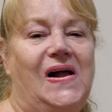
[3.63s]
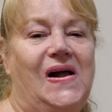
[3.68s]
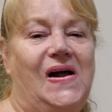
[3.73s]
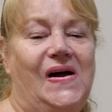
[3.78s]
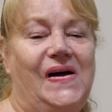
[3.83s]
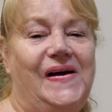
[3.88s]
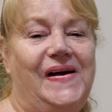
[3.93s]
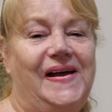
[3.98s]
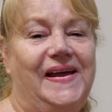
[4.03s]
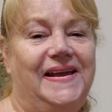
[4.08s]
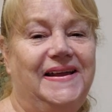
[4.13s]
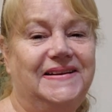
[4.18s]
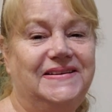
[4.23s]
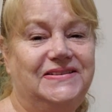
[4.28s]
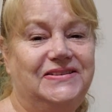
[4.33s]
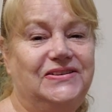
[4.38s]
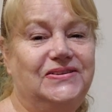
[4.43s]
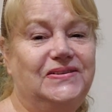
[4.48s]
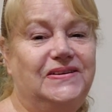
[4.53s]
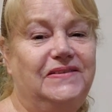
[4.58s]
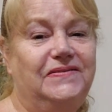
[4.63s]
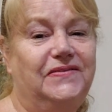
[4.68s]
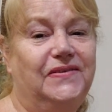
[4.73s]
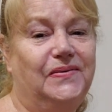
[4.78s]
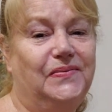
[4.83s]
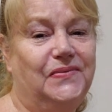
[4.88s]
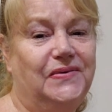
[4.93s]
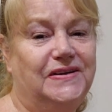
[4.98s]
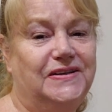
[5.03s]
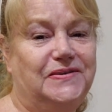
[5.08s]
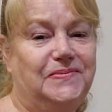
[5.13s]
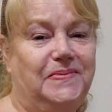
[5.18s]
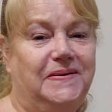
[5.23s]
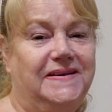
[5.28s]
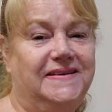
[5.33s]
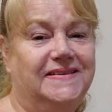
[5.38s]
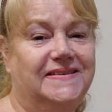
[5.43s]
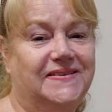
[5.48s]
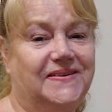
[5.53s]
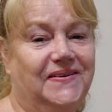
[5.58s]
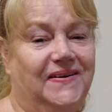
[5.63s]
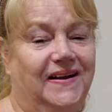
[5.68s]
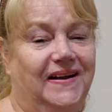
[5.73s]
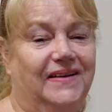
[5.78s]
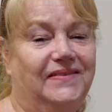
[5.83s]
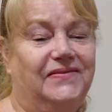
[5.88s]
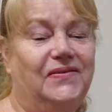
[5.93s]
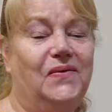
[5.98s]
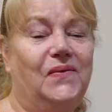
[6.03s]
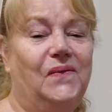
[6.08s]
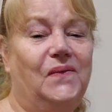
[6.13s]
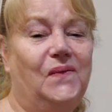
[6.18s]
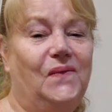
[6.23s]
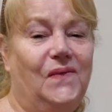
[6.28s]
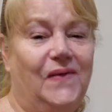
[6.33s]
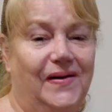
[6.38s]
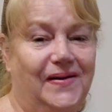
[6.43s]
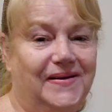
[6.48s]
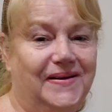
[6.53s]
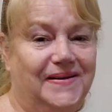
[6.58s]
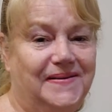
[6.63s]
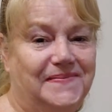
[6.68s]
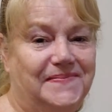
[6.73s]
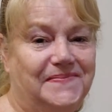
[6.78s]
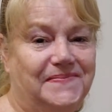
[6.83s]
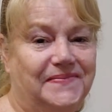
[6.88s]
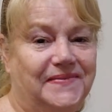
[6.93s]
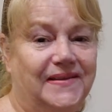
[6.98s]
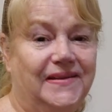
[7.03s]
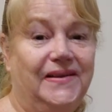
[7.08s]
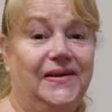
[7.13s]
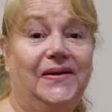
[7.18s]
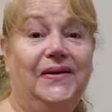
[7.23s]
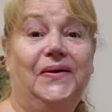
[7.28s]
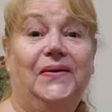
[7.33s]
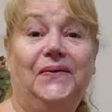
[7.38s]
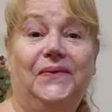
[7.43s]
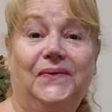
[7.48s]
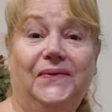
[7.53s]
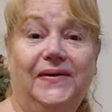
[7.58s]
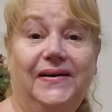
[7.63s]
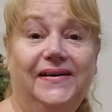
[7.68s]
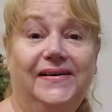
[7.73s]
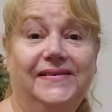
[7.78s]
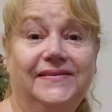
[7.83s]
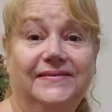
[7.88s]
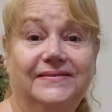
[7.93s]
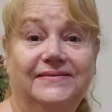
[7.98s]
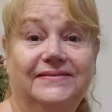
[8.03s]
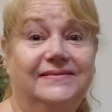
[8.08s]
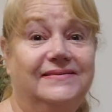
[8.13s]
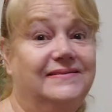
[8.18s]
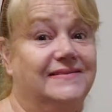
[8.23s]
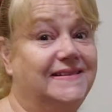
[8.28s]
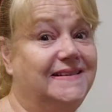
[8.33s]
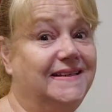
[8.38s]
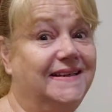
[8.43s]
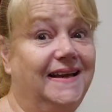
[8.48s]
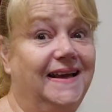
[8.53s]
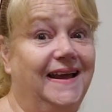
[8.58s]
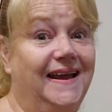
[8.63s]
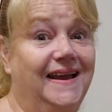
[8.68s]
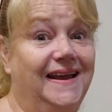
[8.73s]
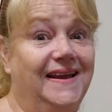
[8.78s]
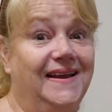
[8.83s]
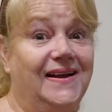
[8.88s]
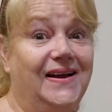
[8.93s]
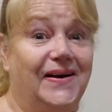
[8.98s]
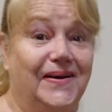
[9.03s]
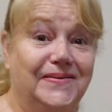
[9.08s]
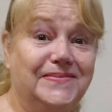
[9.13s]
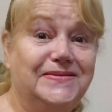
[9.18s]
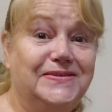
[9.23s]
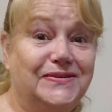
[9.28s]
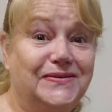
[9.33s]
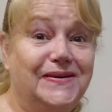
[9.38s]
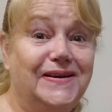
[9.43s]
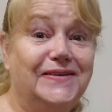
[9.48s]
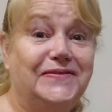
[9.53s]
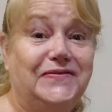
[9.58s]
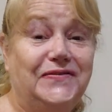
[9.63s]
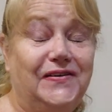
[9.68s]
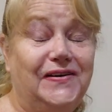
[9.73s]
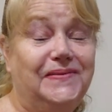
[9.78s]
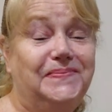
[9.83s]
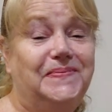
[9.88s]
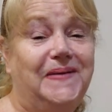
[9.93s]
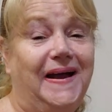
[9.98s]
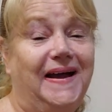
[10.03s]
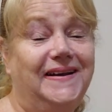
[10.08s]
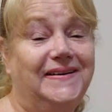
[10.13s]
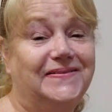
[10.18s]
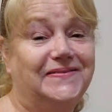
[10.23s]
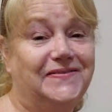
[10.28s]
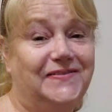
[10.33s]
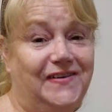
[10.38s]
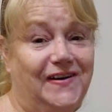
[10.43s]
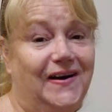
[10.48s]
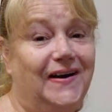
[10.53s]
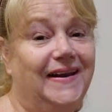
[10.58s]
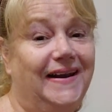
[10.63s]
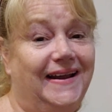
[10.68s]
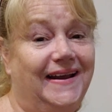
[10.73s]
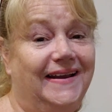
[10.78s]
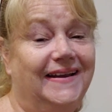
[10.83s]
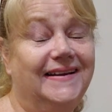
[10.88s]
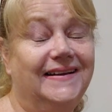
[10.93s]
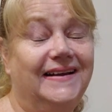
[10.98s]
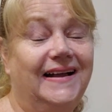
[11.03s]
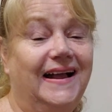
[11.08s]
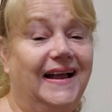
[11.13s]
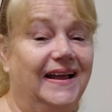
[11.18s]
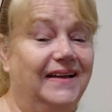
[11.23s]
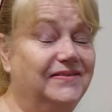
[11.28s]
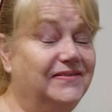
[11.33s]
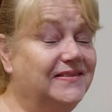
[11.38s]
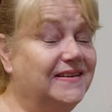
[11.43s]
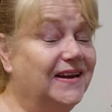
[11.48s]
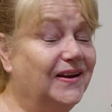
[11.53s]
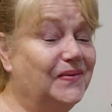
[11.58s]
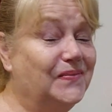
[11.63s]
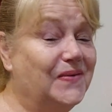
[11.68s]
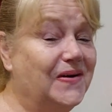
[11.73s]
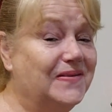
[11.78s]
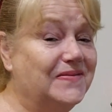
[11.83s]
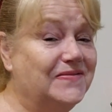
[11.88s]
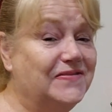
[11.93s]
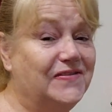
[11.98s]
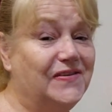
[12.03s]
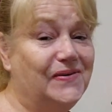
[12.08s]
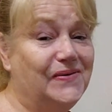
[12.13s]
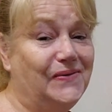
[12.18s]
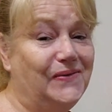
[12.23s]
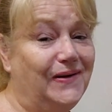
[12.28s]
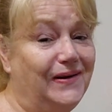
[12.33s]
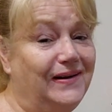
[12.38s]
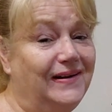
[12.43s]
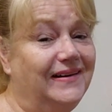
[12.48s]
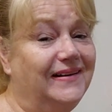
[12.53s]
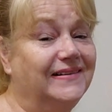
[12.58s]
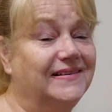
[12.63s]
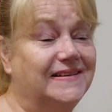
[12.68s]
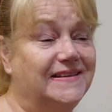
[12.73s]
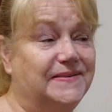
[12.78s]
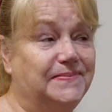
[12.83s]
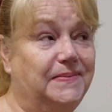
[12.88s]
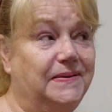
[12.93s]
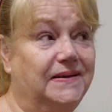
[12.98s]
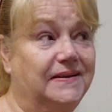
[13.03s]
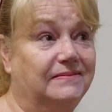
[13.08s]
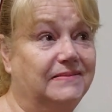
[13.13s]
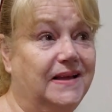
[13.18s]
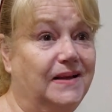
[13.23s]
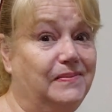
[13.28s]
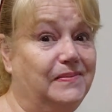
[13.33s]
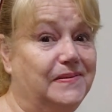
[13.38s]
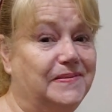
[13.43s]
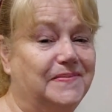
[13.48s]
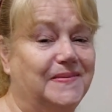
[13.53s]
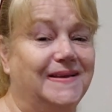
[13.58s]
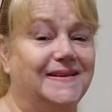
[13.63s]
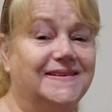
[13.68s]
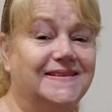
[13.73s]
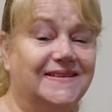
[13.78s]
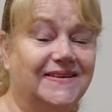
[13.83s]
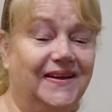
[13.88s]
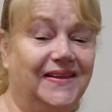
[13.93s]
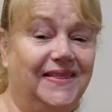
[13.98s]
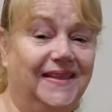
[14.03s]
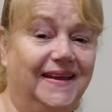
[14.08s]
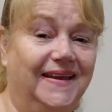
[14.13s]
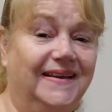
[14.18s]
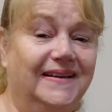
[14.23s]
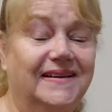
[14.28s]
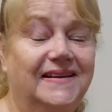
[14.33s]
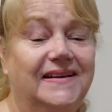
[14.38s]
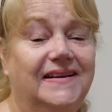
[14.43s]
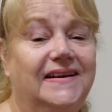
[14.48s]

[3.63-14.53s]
Hi, Judy from Witchpeace Craft. Welcome. Well, today I'm doing Free Pattern Friday. Haven't done one for a while. It's been a couple of months, I think.